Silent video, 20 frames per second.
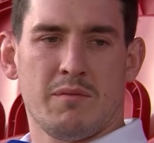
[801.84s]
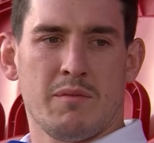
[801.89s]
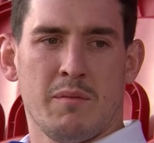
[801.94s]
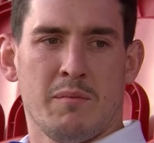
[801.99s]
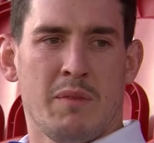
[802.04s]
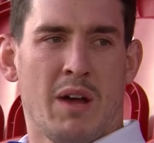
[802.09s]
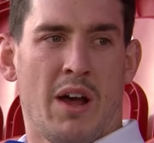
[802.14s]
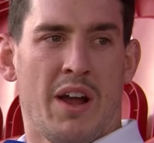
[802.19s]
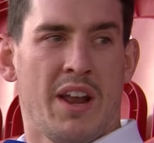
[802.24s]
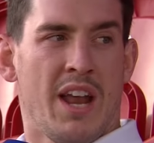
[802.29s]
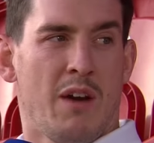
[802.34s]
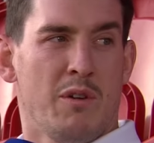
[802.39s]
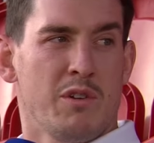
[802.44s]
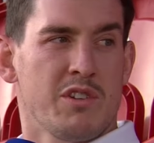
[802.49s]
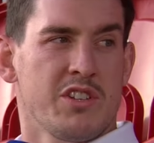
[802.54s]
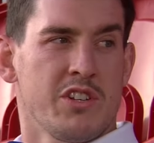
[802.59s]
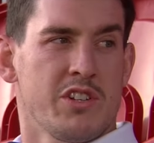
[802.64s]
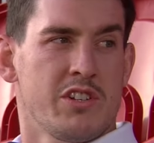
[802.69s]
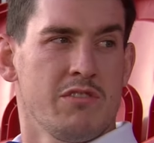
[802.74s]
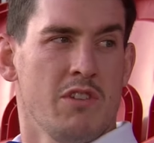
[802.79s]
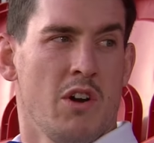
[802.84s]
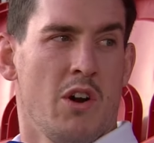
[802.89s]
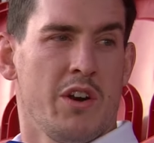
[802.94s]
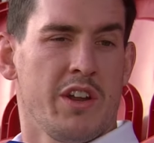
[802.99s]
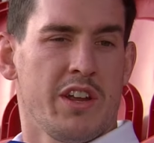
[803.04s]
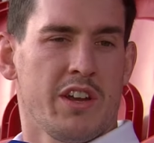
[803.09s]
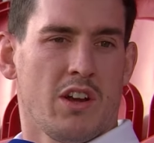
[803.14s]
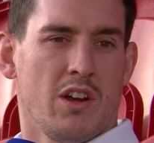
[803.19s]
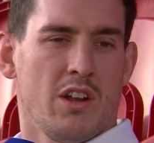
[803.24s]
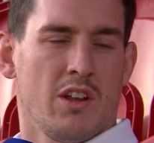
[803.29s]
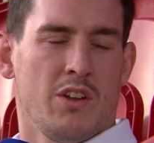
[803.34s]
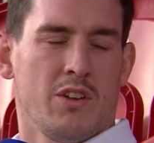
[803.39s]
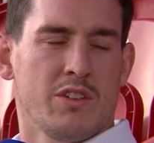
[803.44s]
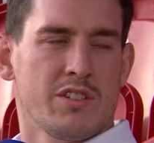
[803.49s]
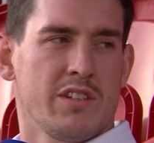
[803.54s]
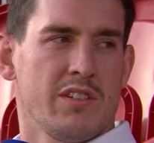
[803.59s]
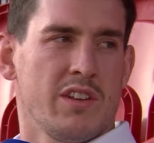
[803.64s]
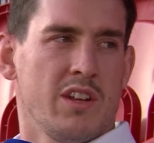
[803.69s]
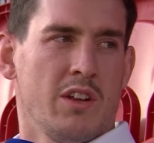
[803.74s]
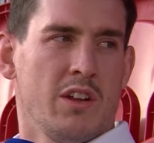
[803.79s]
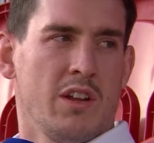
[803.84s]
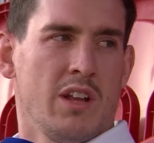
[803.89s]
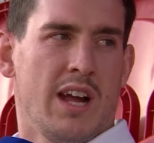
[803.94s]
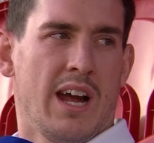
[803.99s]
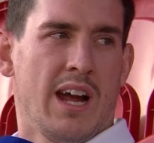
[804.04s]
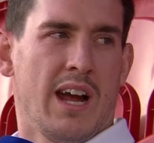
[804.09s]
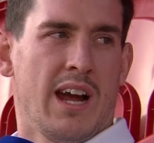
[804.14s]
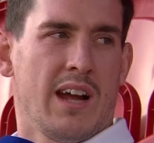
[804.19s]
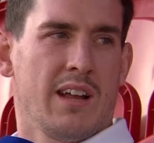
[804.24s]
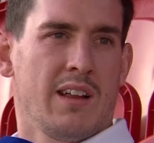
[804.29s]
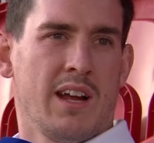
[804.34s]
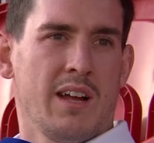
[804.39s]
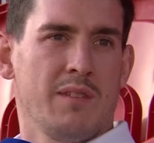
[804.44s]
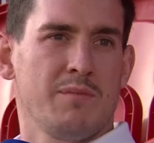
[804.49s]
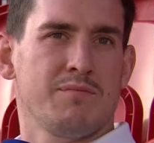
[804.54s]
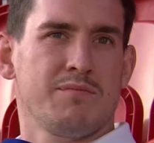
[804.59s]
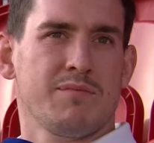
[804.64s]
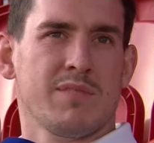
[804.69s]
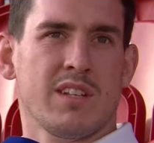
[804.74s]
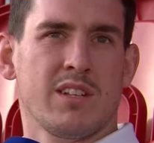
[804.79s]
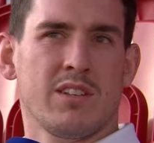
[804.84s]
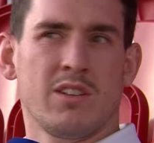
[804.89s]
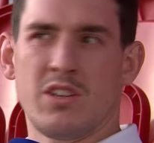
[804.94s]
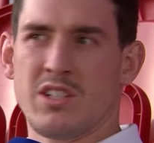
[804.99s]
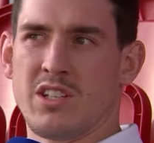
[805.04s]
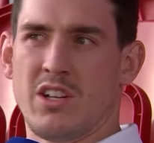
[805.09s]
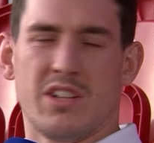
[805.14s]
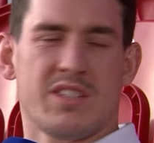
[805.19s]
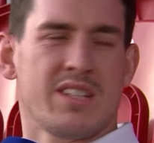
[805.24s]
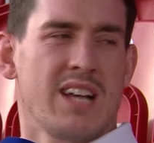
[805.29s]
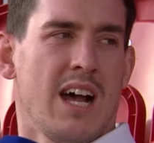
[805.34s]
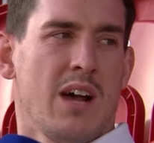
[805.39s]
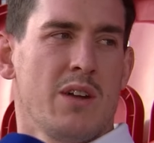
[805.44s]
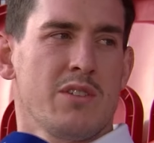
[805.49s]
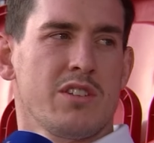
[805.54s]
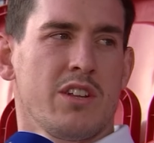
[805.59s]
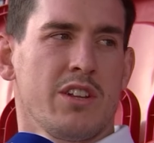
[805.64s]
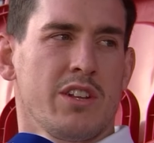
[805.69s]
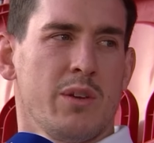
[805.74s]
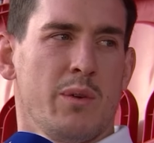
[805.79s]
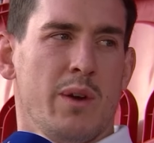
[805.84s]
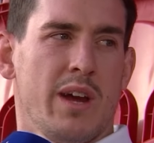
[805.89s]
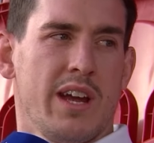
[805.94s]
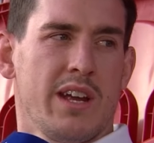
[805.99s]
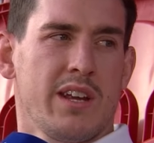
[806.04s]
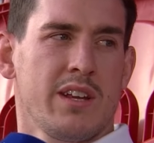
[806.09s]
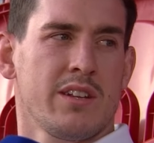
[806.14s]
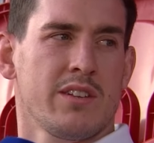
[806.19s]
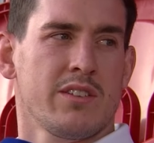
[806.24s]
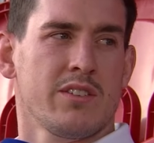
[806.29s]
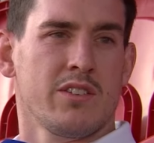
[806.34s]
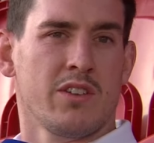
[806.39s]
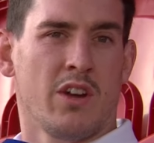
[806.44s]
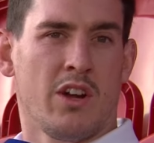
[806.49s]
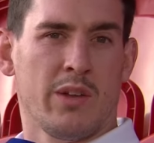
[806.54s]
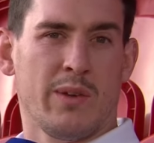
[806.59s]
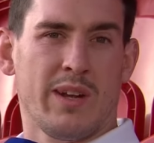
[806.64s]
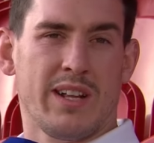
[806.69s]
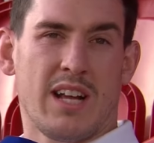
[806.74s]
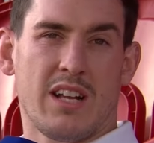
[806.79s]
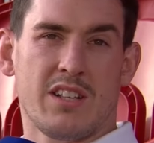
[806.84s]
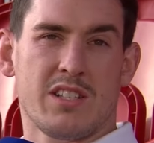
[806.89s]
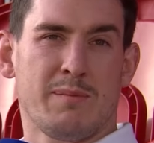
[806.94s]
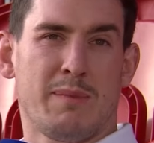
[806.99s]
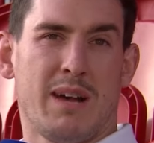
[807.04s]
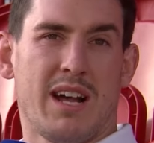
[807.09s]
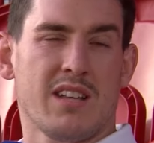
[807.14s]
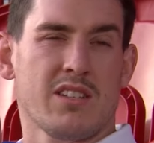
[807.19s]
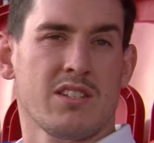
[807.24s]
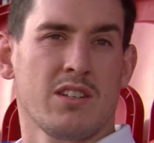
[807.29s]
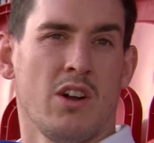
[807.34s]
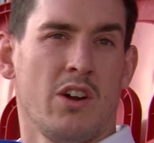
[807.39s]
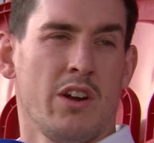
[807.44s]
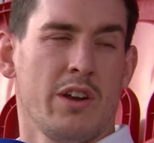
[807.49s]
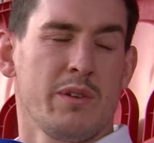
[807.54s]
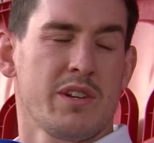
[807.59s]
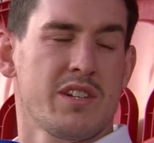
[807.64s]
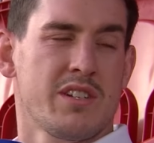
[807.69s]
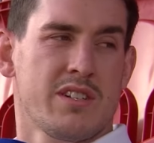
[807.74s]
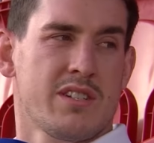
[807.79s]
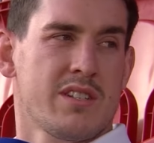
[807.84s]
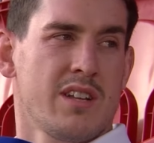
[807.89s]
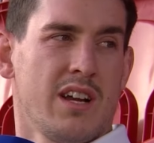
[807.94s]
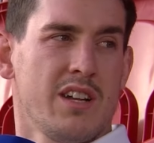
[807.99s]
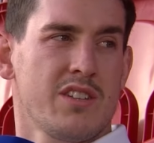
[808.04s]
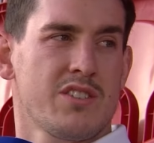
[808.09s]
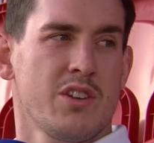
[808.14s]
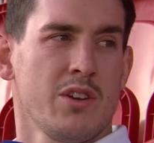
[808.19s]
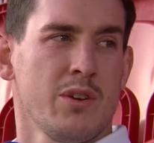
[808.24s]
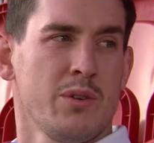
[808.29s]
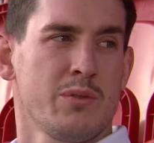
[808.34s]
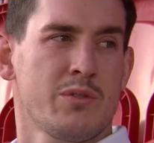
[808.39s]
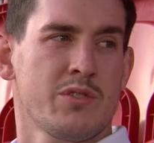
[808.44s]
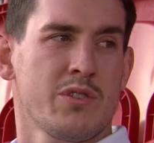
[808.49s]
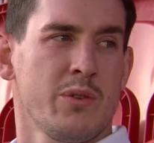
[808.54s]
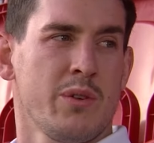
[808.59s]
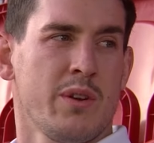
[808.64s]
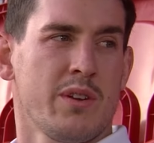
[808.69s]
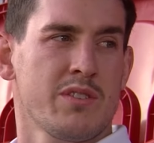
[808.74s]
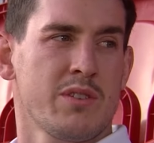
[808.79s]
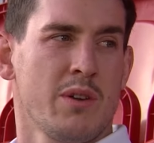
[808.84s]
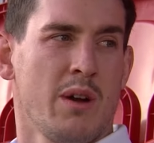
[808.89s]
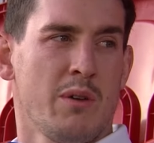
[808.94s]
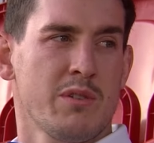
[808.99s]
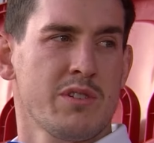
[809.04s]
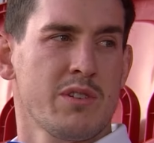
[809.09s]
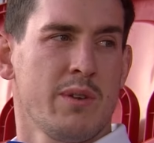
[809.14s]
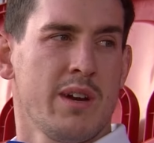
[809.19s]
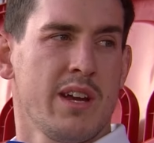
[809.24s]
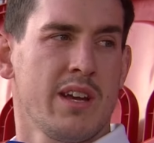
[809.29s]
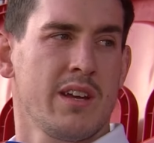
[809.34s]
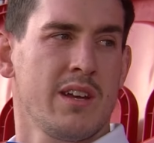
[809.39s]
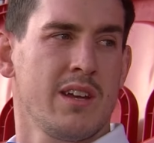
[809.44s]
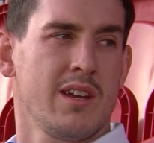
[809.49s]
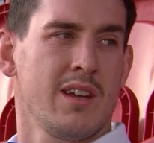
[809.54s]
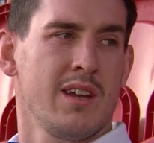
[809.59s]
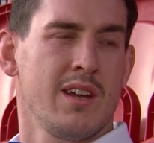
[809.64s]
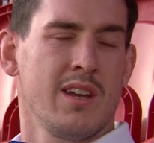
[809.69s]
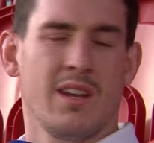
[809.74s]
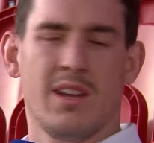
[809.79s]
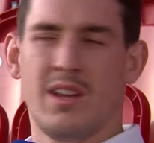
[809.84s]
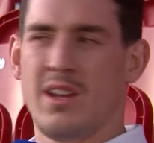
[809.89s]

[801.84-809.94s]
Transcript: About an hour to Girona. You got loads of little, like loads of little towns along the way, all the way down to Barcelona, which is like two hours away. Yeah.